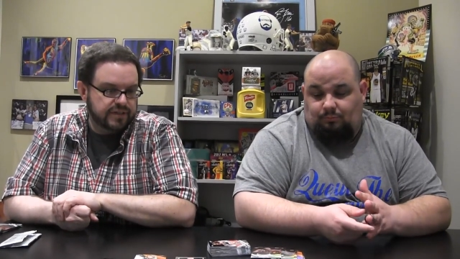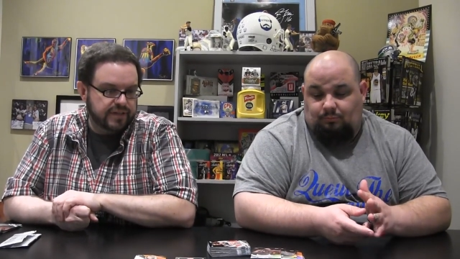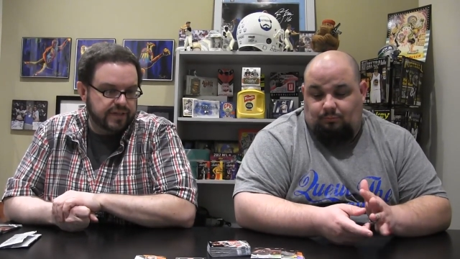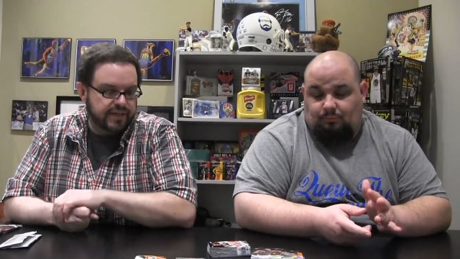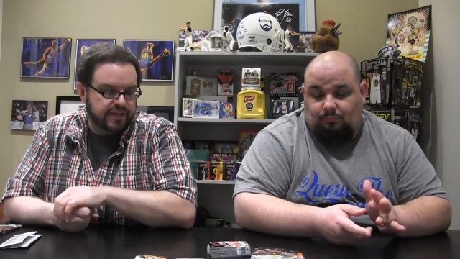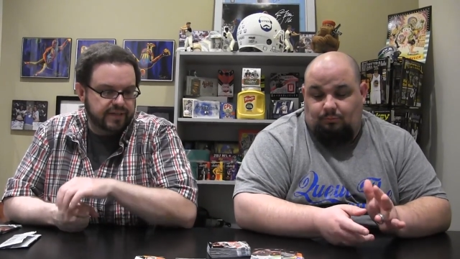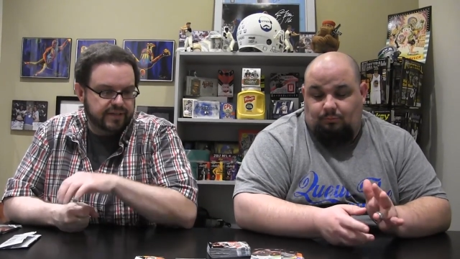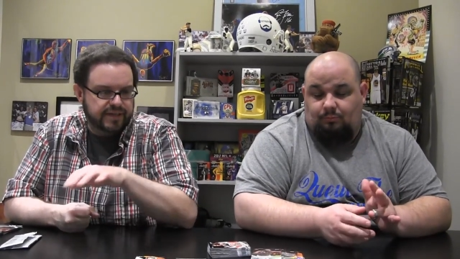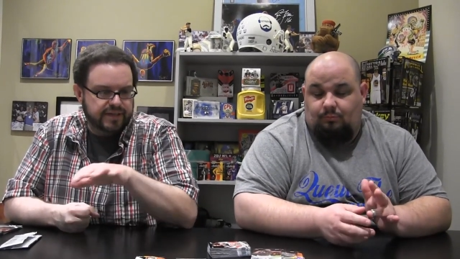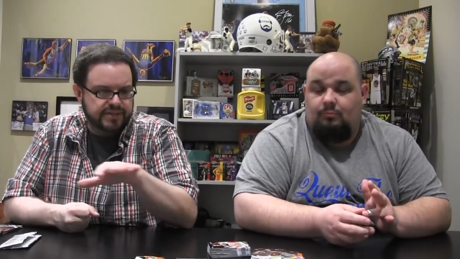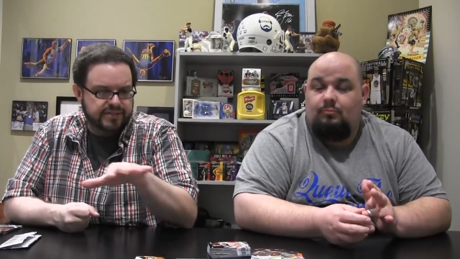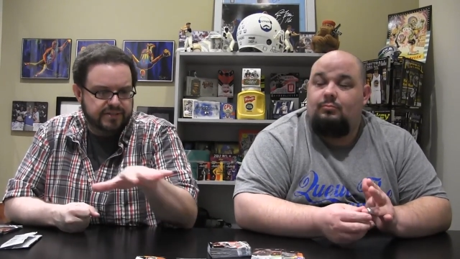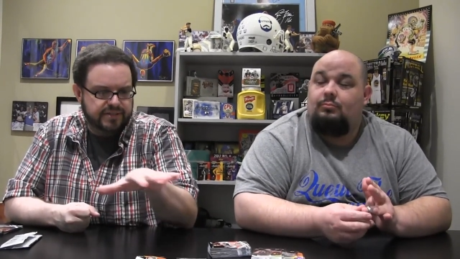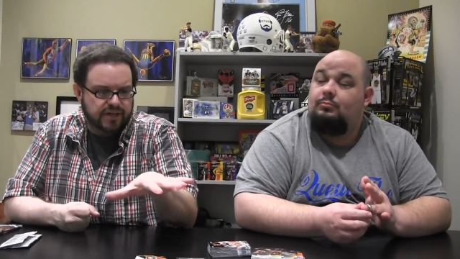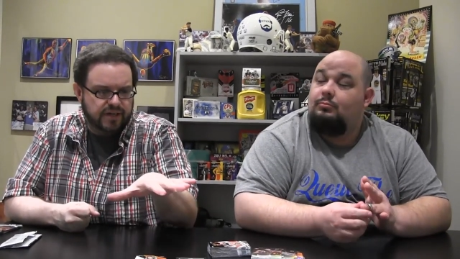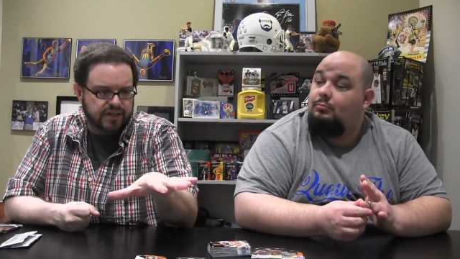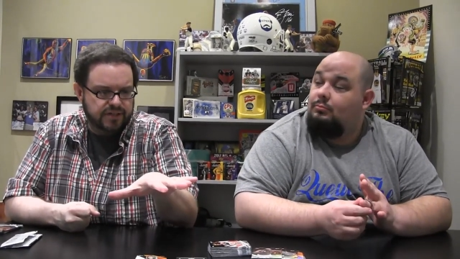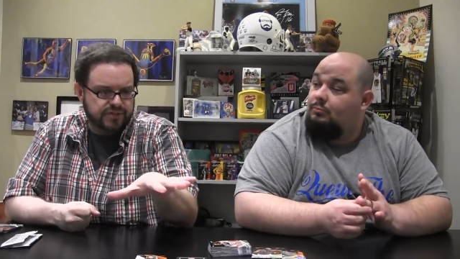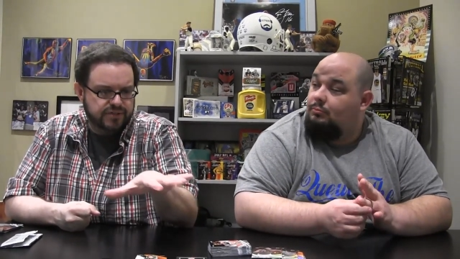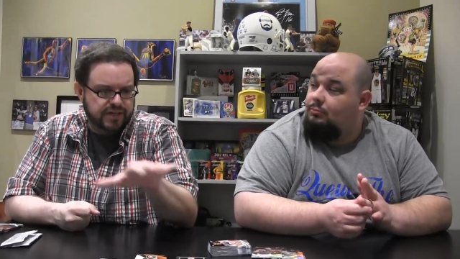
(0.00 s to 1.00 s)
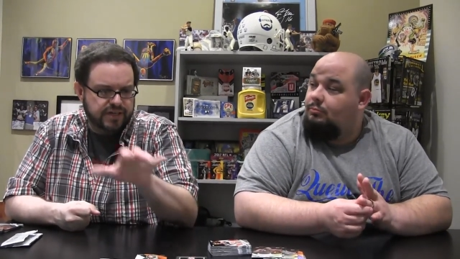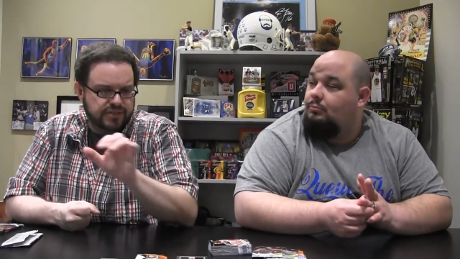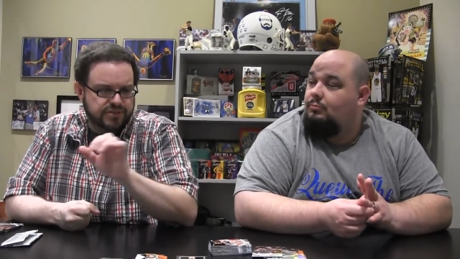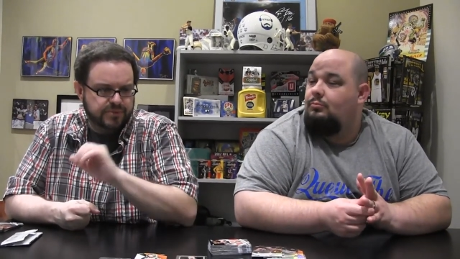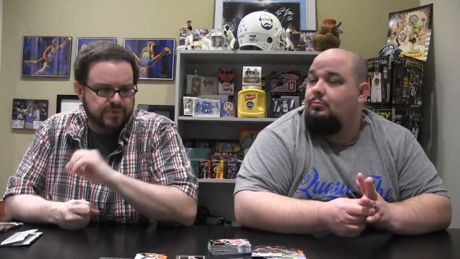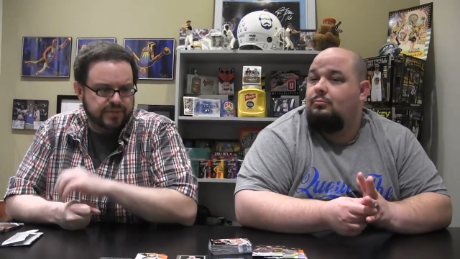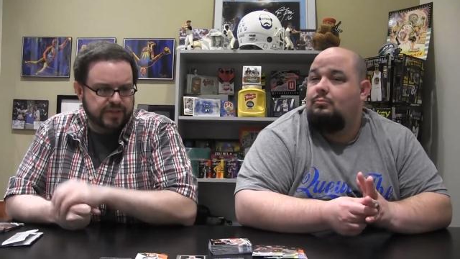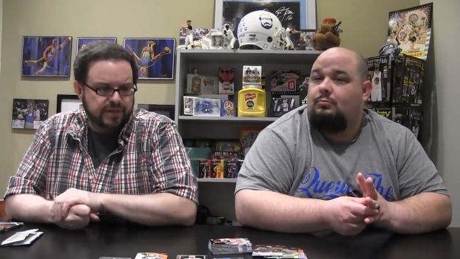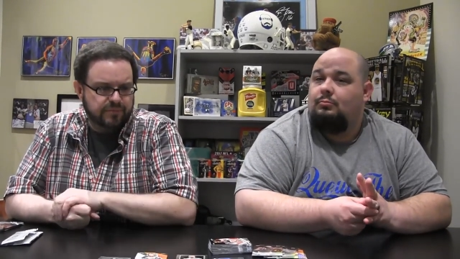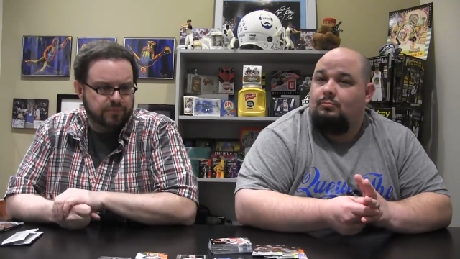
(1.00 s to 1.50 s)
Speaker 1: That nice
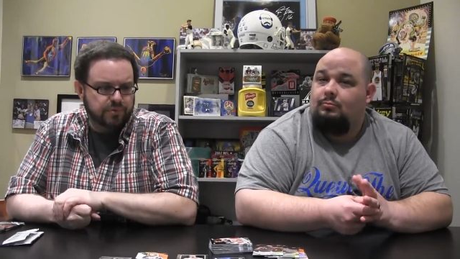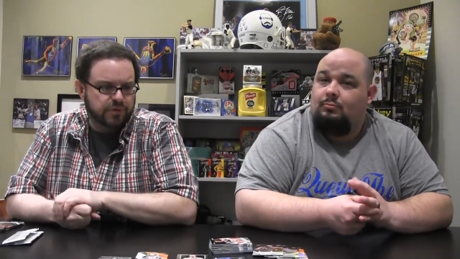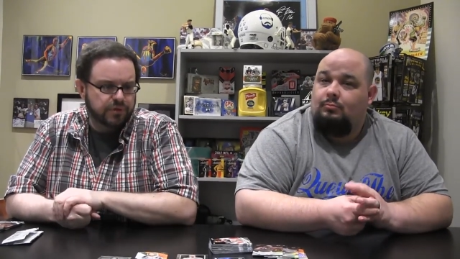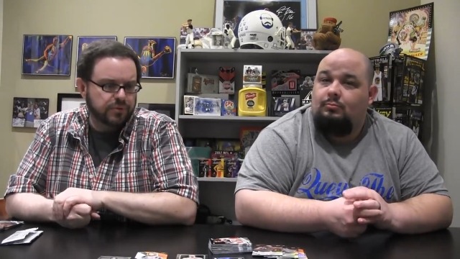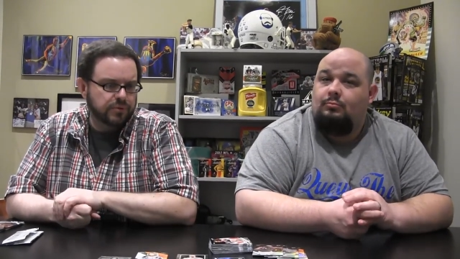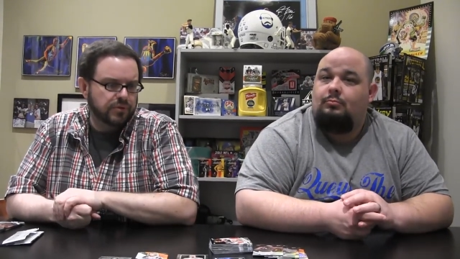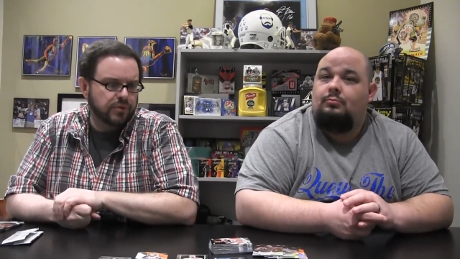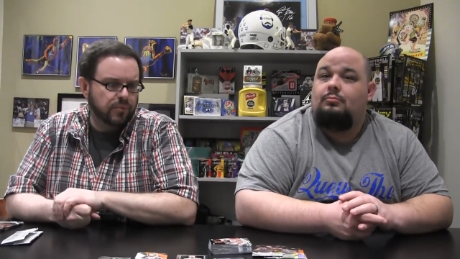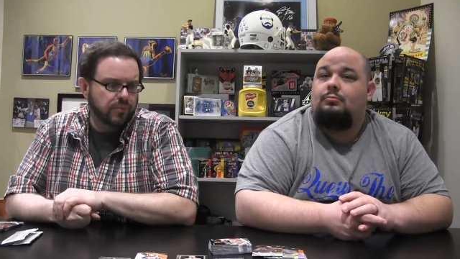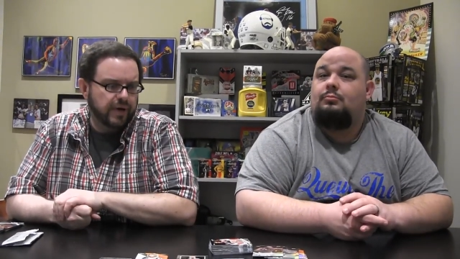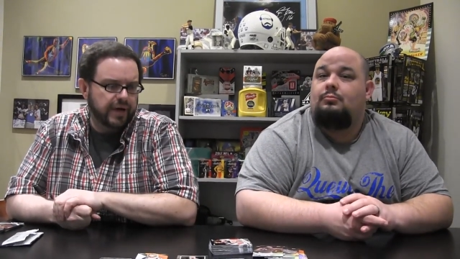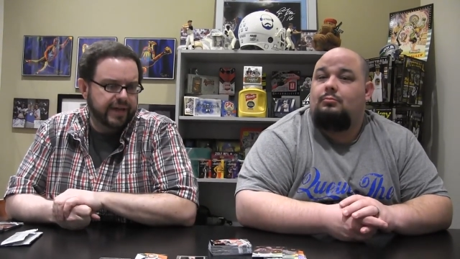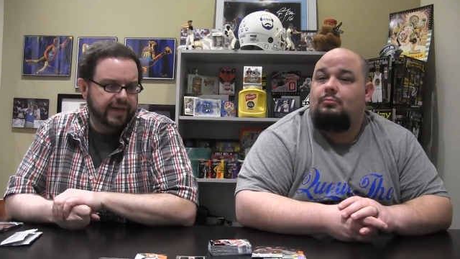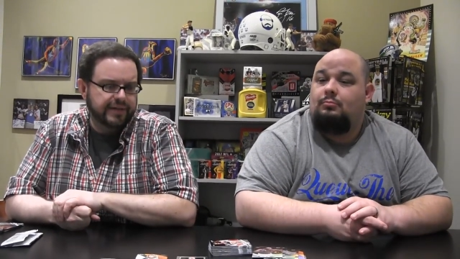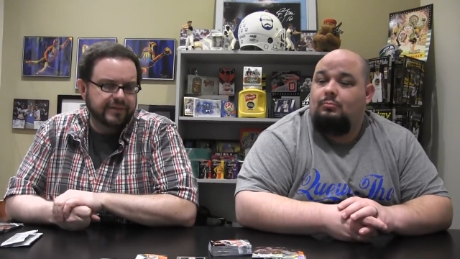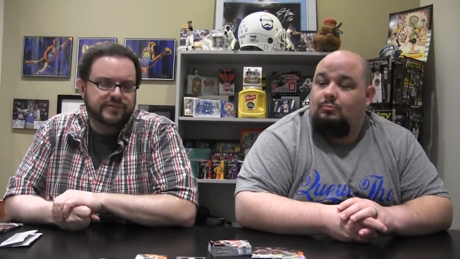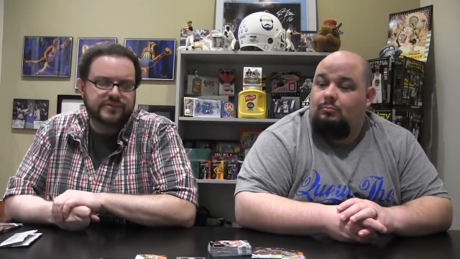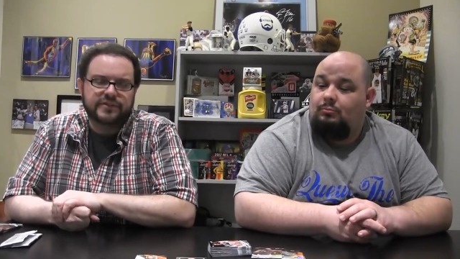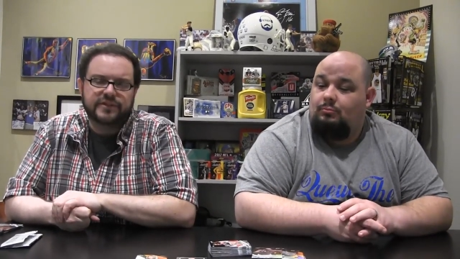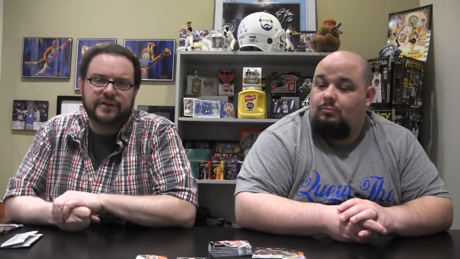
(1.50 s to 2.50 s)
contrast with that blue and the white.